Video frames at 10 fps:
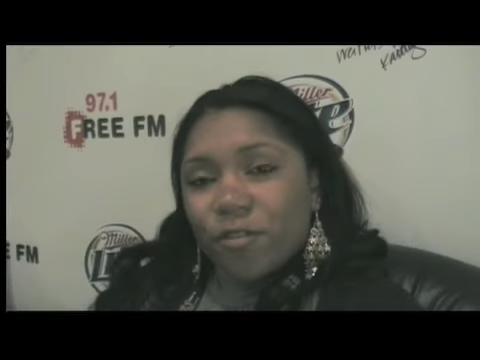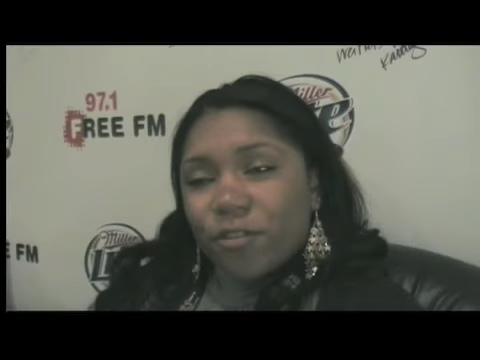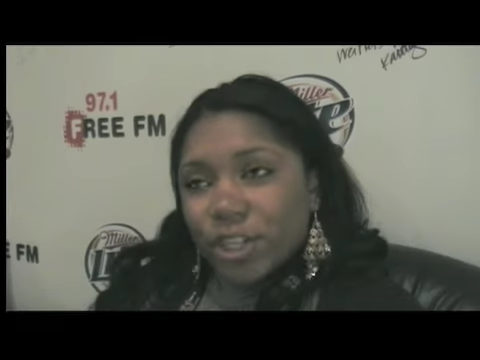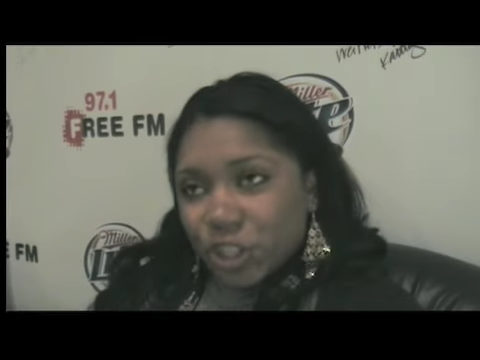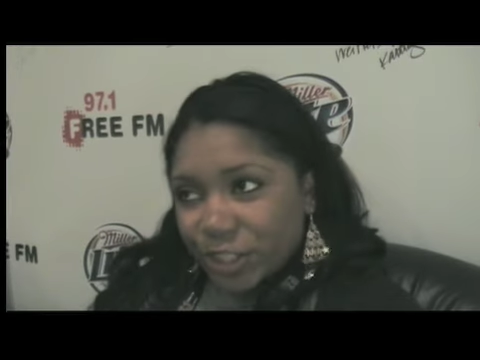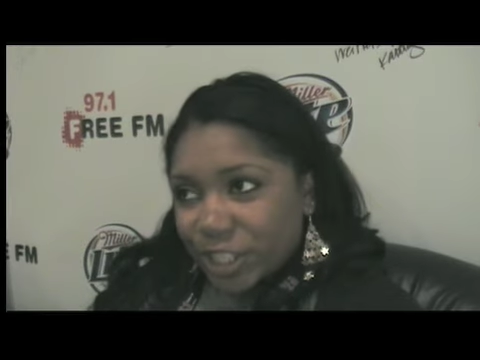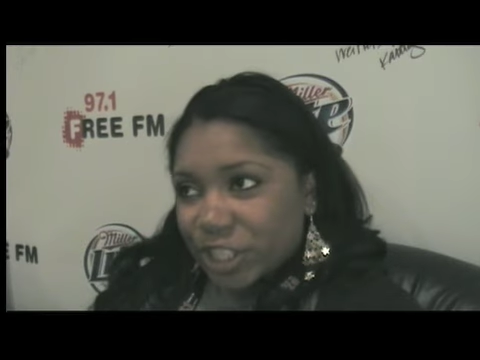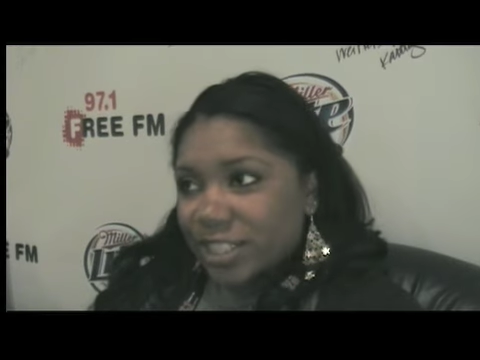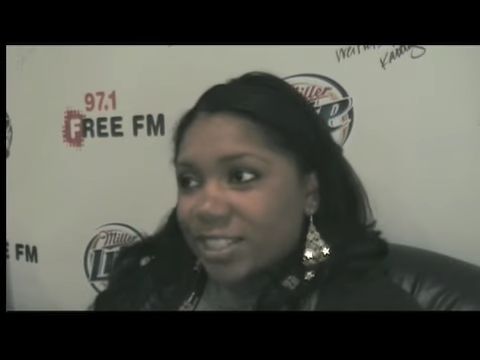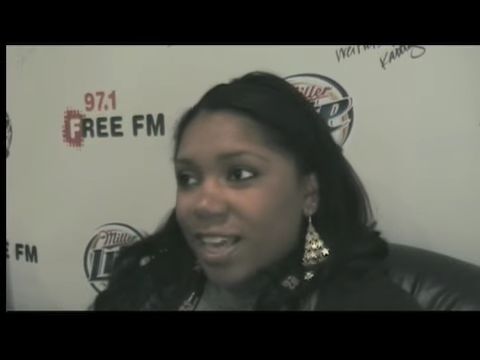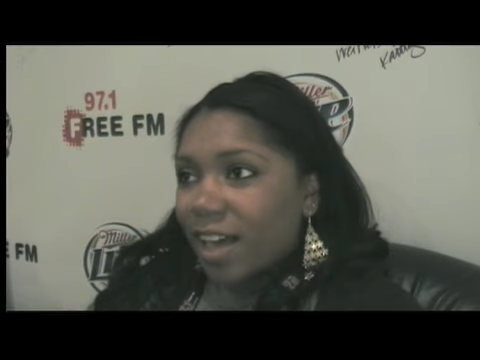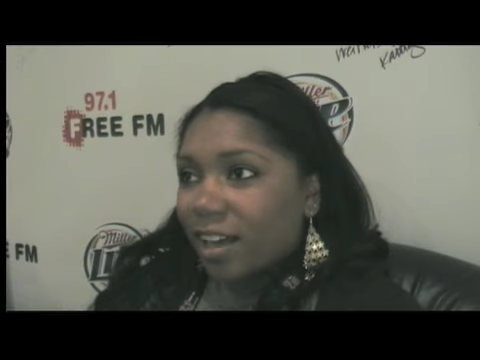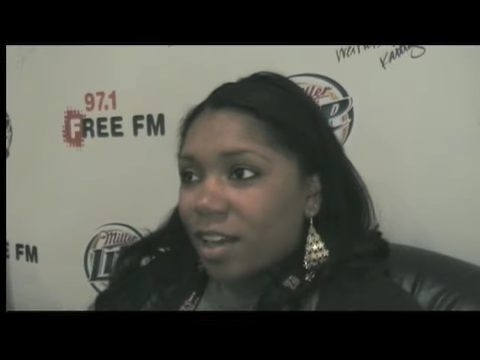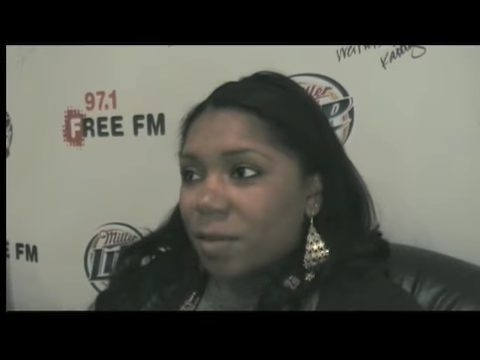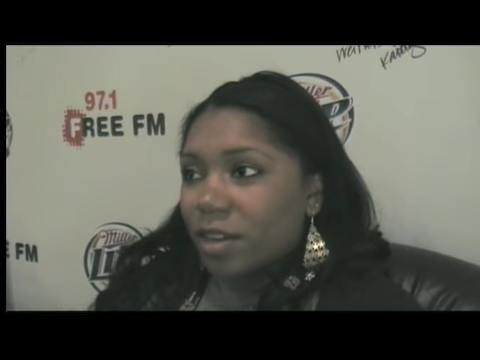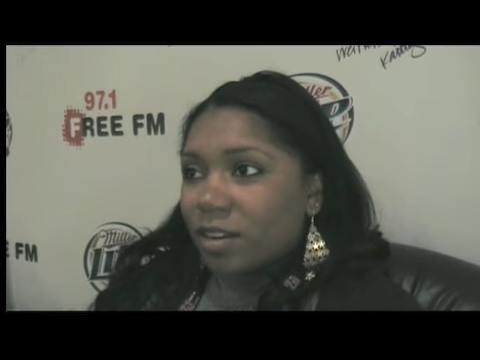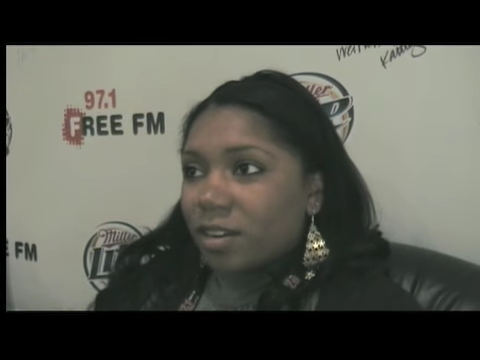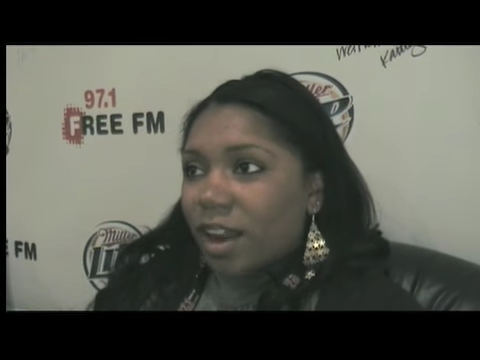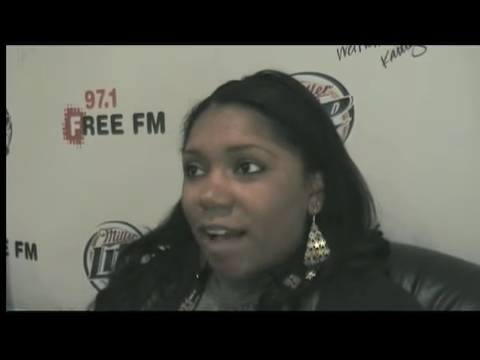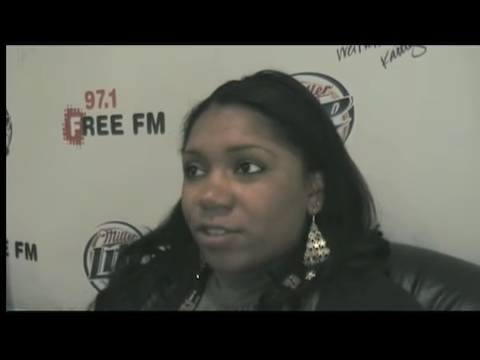Frustrations, yeah. I
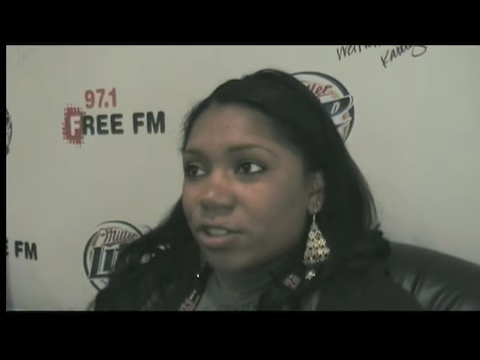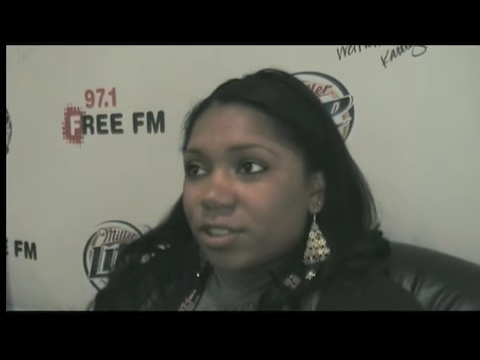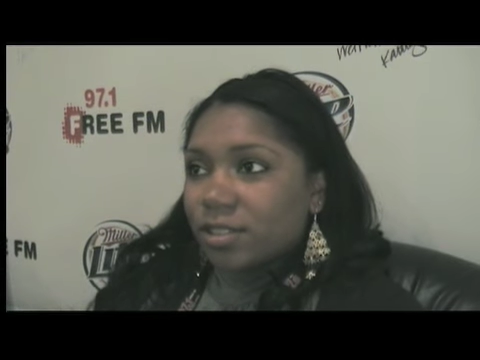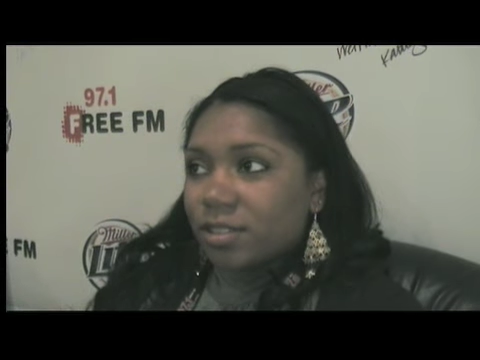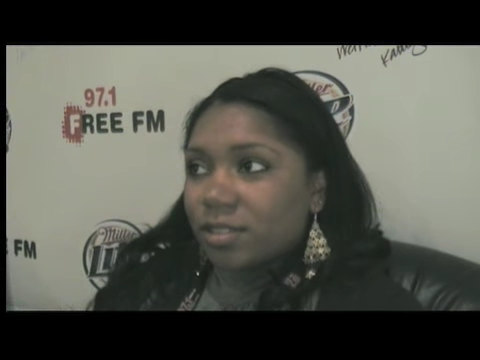mean, after